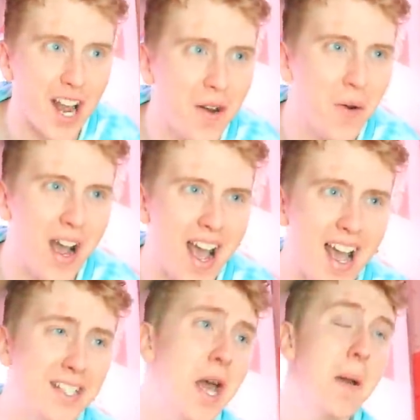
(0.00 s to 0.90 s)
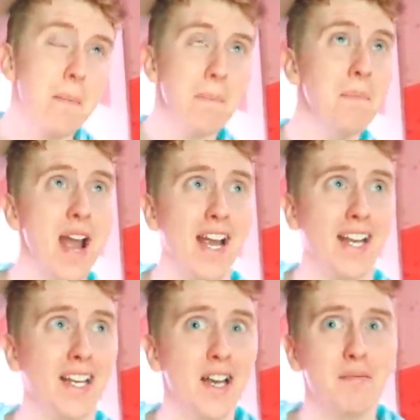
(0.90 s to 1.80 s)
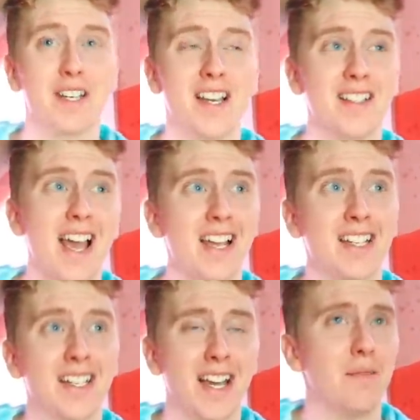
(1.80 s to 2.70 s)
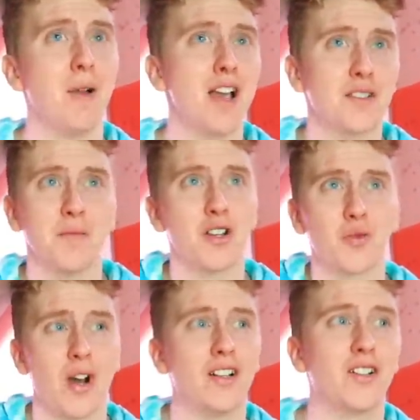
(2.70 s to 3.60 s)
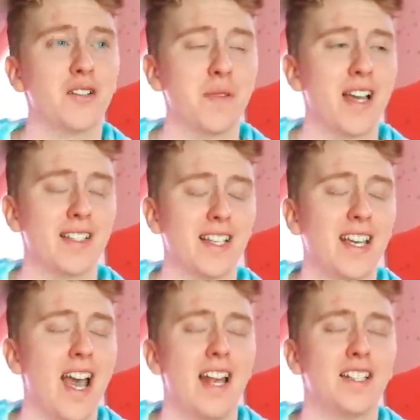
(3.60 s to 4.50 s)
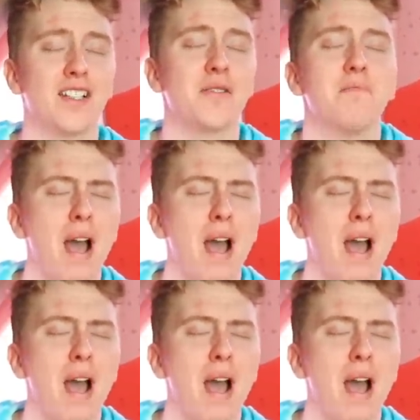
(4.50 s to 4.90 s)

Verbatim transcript: gonna win? Me! Because I can get as much water on me as I can, it doesn't